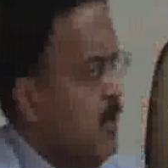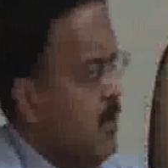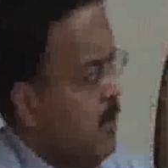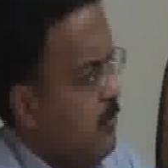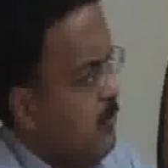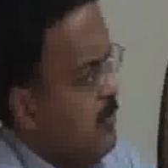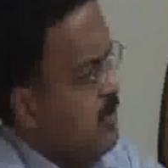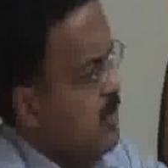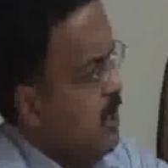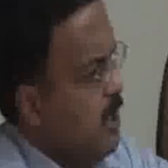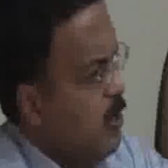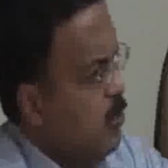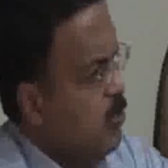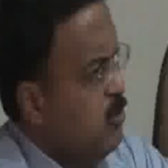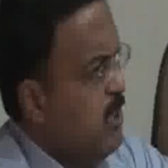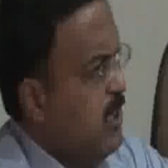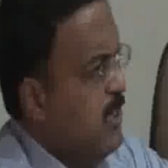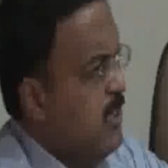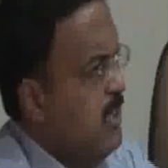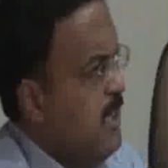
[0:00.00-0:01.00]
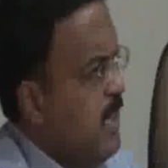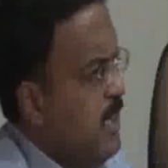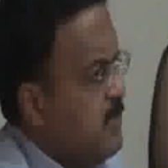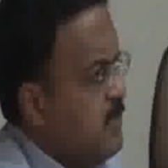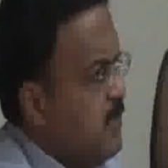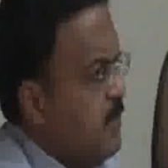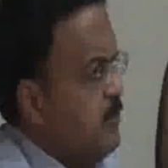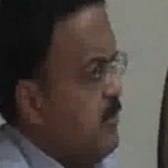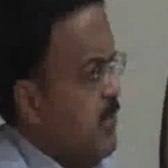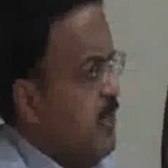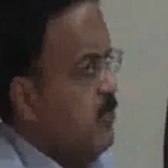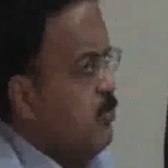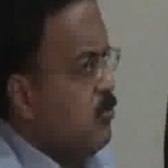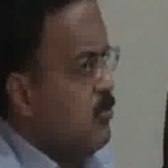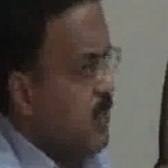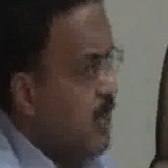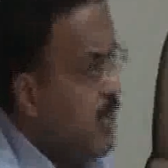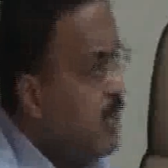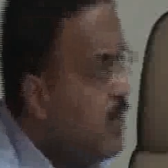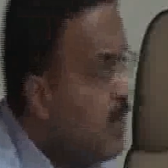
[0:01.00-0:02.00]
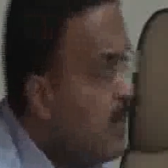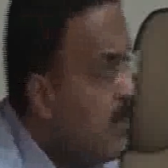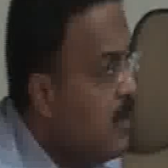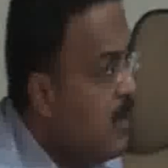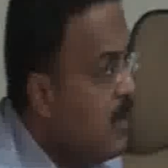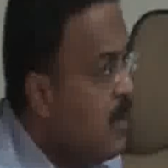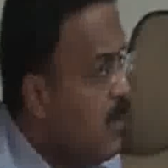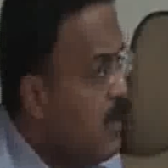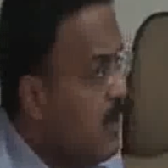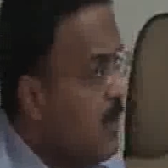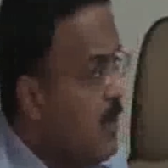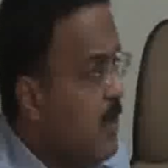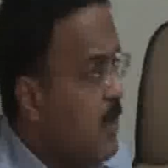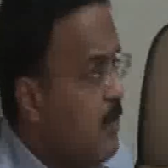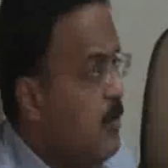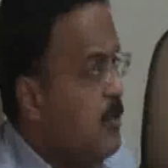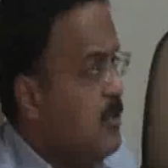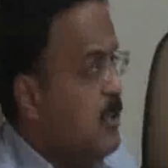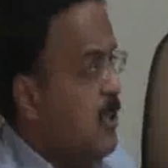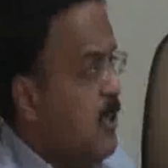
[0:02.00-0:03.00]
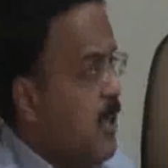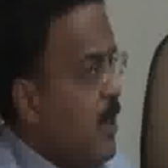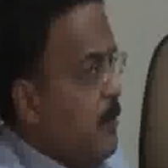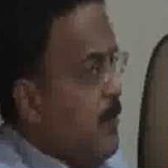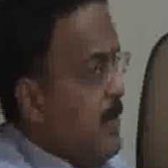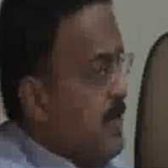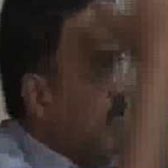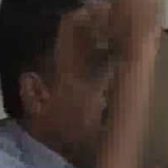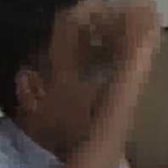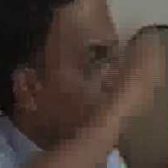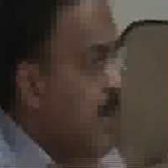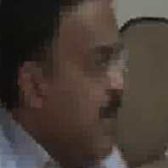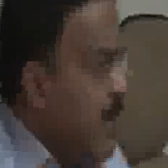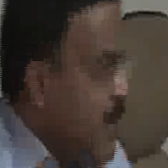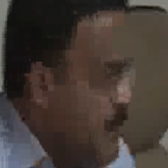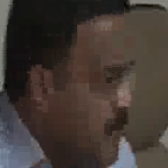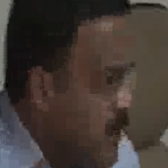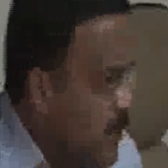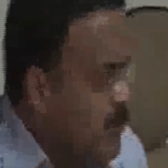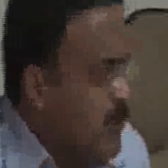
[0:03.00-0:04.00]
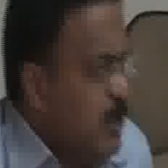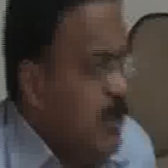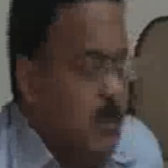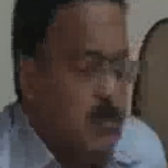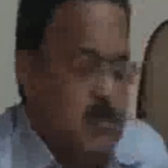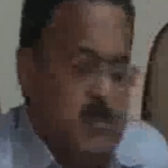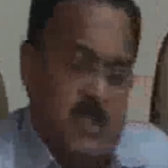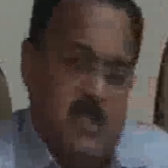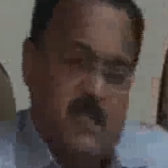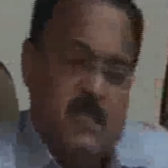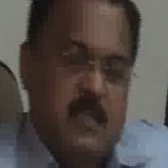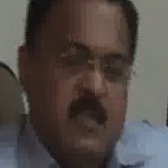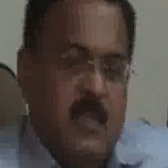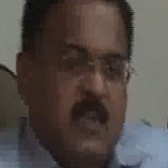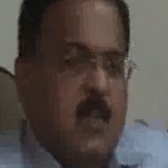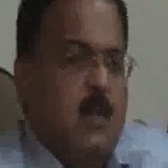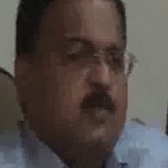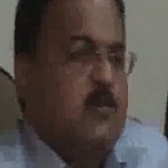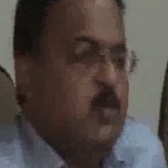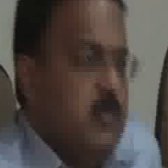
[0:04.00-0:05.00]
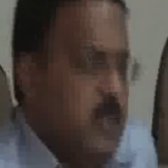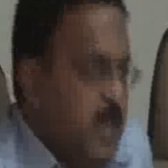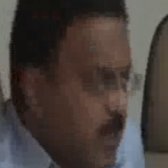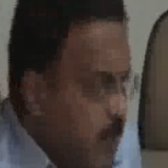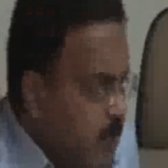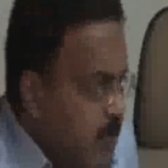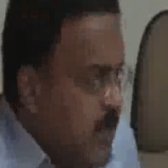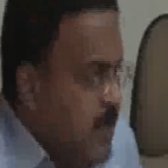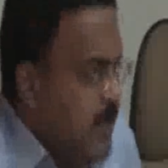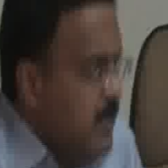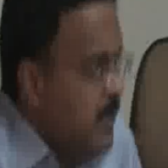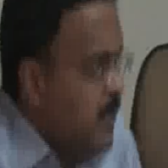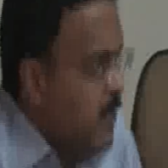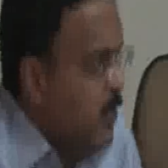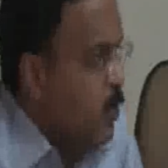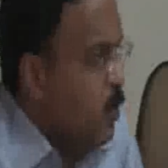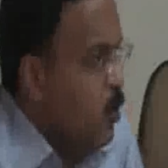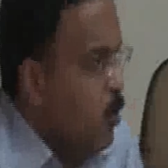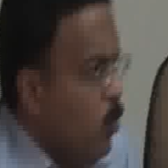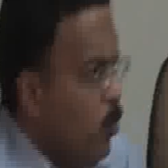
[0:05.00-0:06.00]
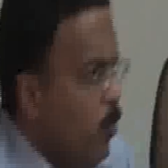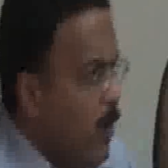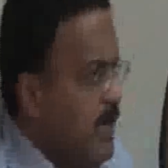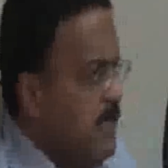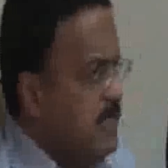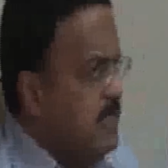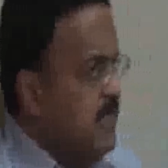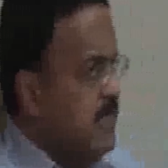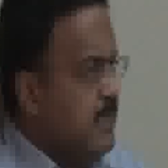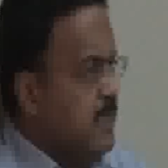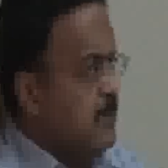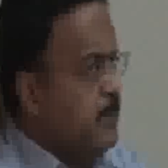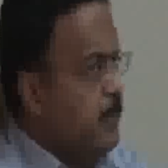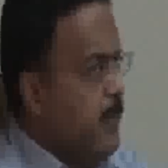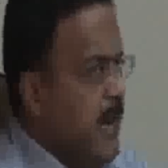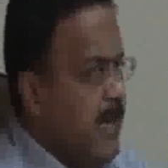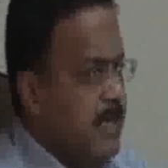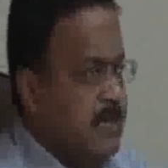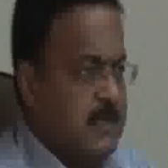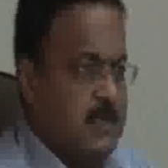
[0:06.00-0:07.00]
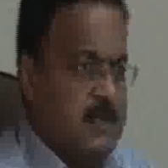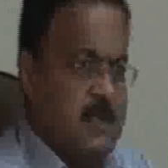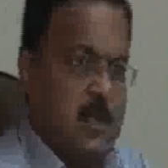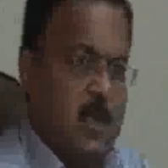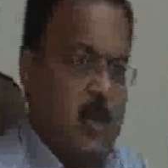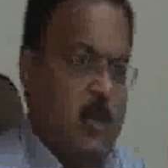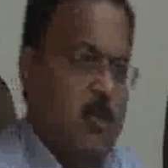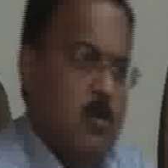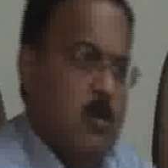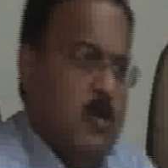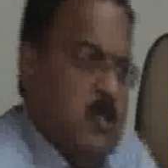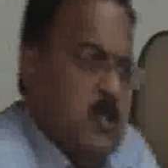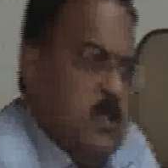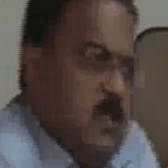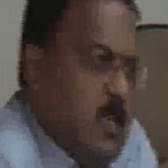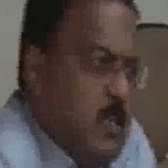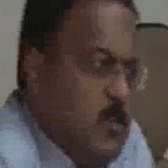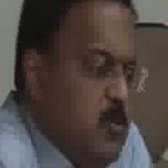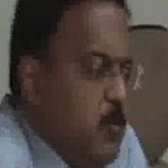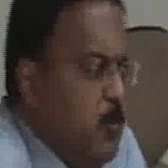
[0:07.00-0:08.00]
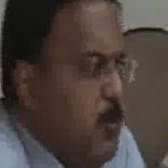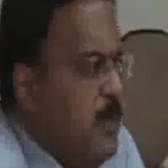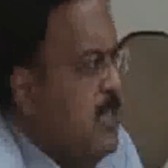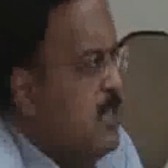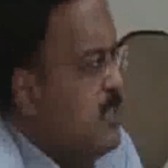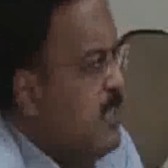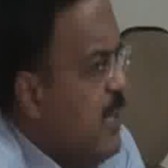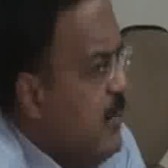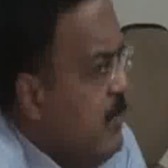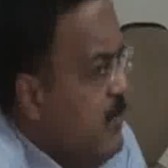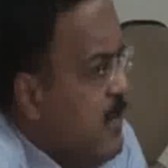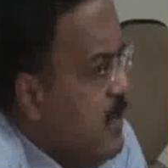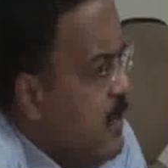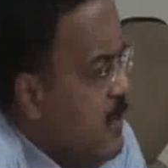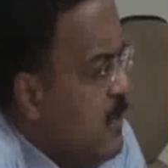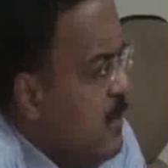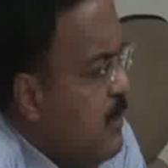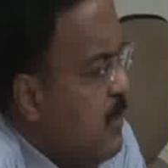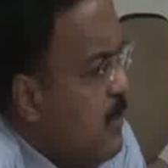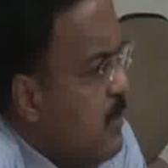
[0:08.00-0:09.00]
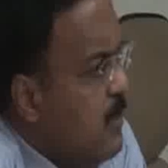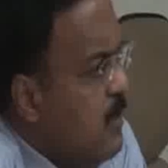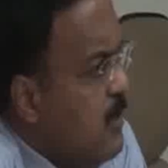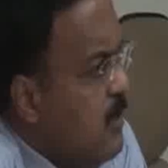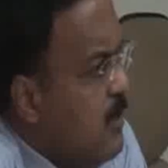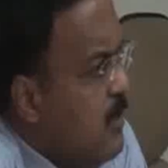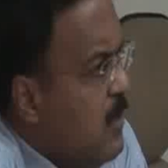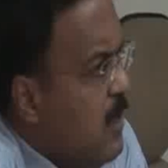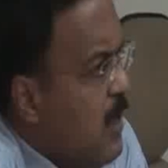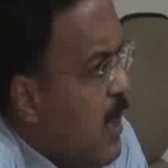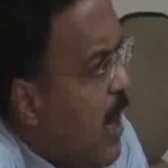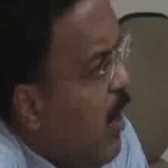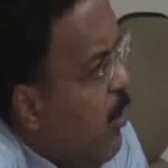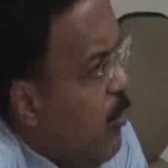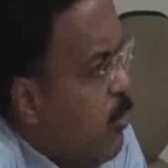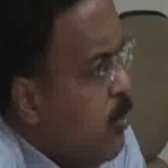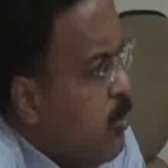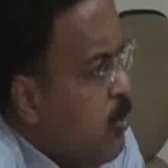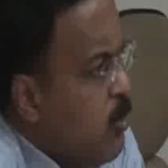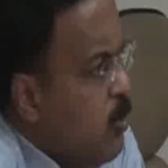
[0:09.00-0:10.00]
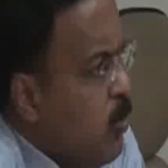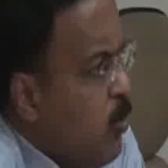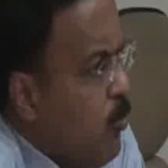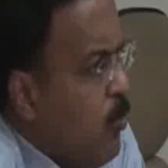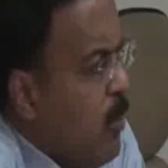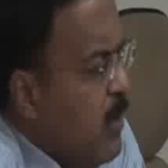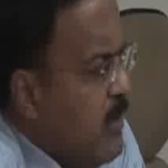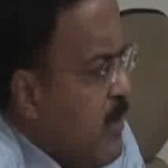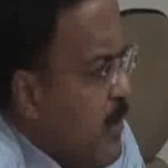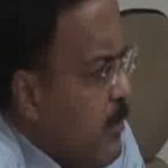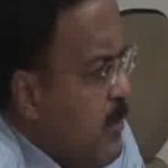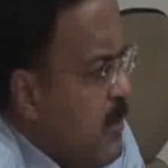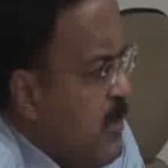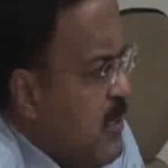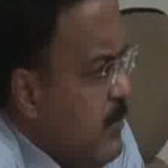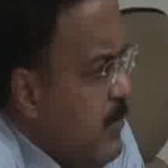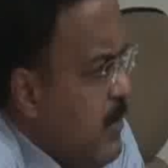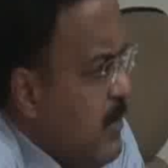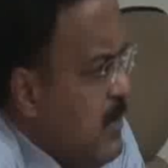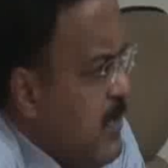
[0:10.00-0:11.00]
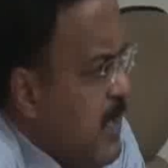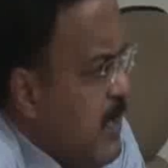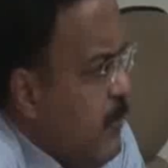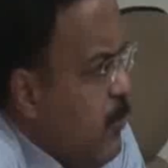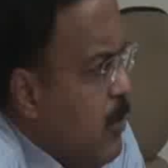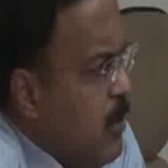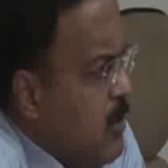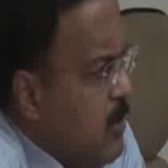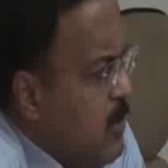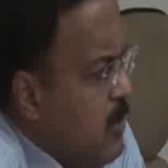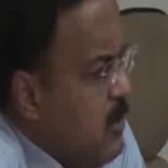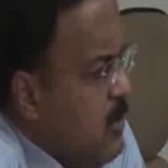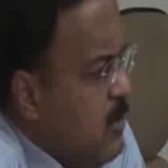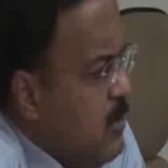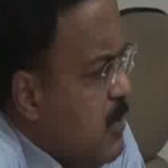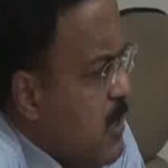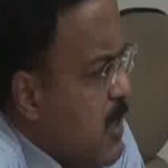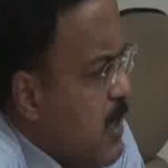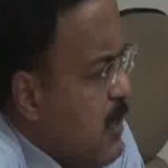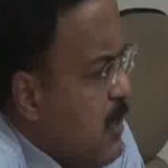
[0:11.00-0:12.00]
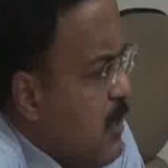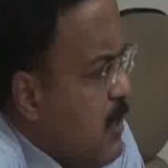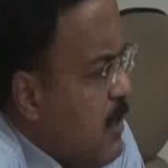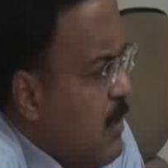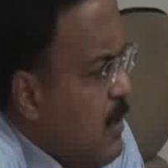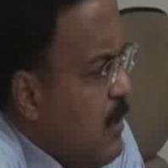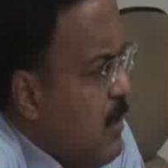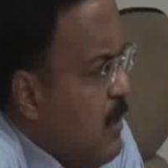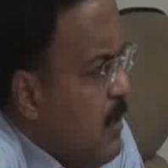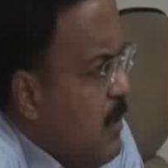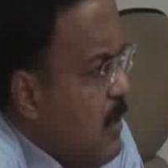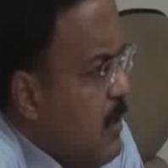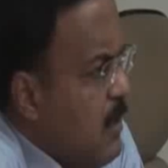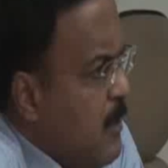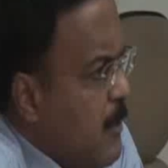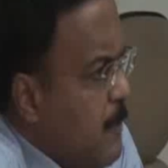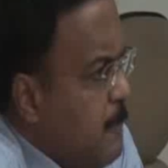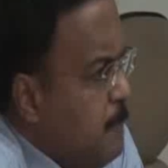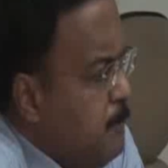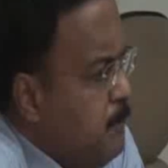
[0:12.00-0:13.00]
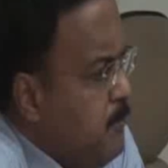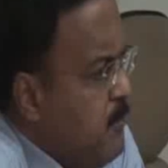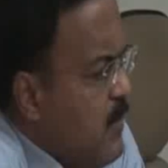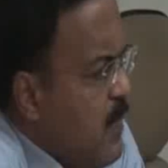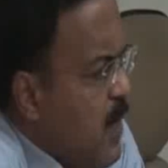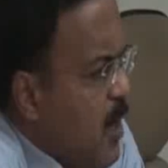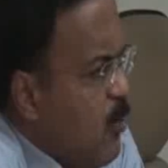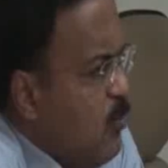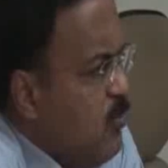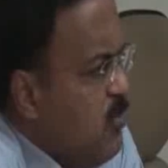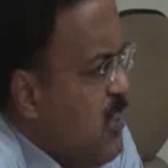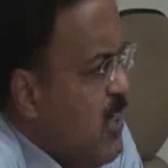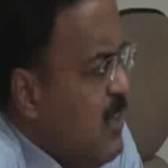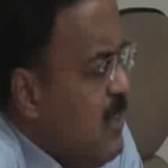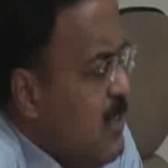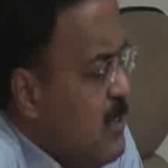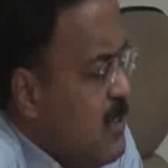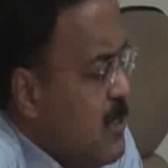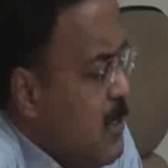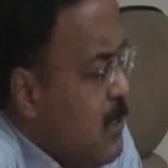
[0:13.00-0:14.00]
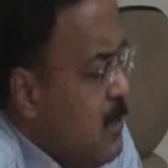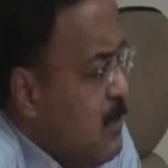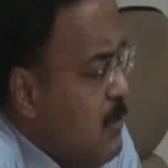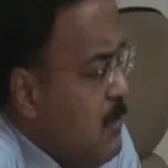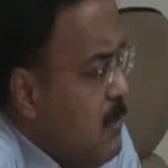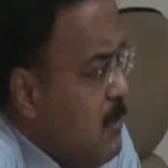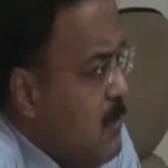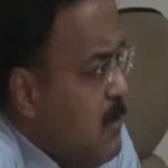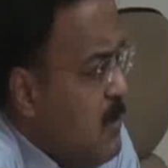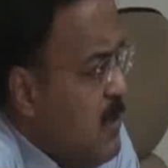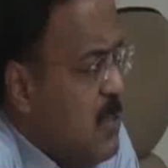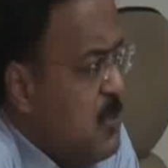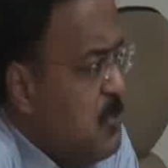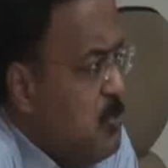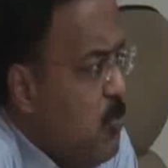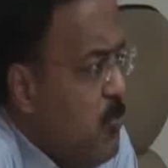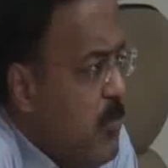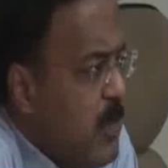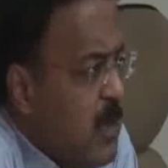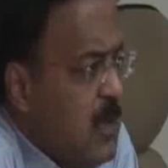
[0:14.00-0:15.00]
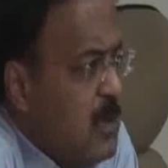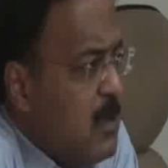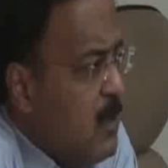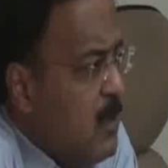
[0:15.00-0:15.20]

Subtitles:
Mr. Arun Jaitley had something to say. Mr. Kapil Sibal had something to say. Now you tell me, once it is passed in the law, then you please tell me, how do you know what Kapil Sibal said, what you say, Arun Jaitley said? There is no way.